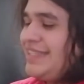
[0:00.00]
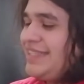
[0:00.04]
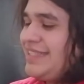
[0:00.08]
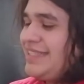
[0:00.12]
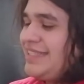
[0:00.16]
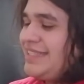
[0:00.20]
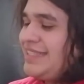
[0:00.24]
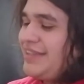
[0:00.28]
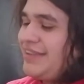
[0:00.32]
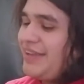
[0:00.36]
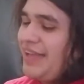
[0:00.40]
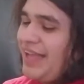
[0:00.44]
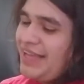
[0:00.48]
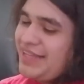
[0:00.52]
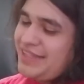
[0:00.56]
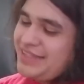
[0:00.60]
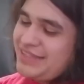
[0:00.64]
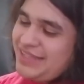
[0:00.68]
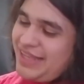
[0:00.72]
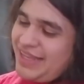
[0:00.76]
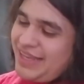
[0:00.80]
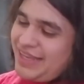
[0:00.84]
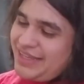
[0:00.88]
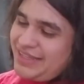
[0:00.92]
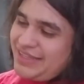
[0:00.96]
So yeah,
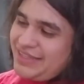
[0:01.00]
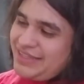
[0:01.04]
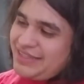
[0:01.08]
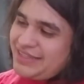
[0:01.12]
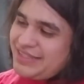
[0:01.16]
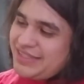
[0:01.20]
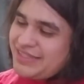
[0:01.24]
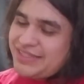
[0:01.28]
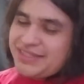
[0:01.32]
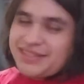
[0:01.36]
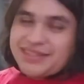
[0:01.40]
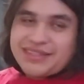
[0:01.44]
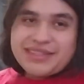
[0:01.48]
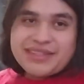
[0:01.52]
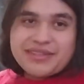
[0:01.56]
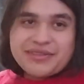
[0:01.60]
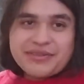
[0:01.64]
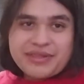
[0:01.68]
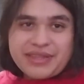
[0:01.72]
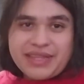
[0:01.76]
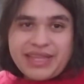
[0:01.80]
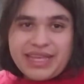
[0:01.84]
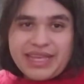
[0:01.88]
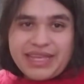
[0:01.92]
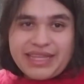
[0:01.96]
it's like just a
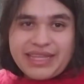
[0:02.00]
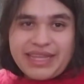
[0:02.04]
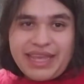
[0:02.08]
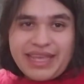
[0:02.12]
little thing,